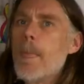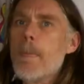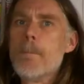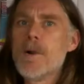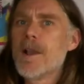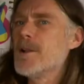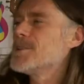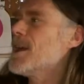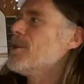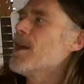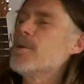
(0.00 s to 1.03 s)
Mungo's
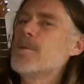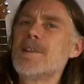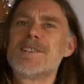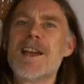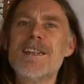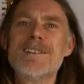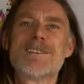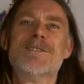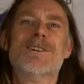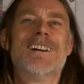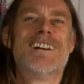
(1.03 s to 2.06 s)
out there with his
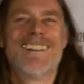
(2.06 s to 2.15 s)
chainsaw.